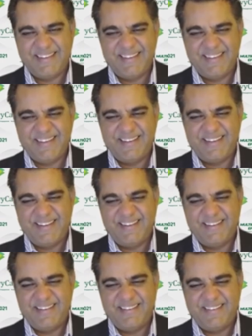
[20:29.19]

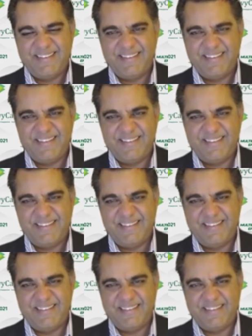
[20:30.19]

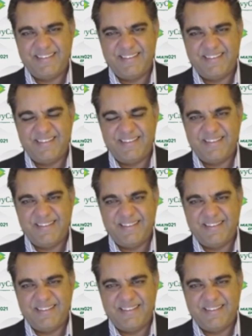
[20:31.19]

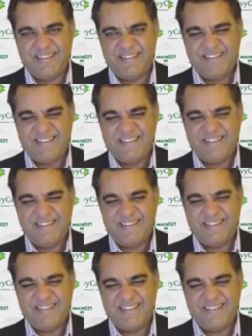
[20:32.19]
(not speaking)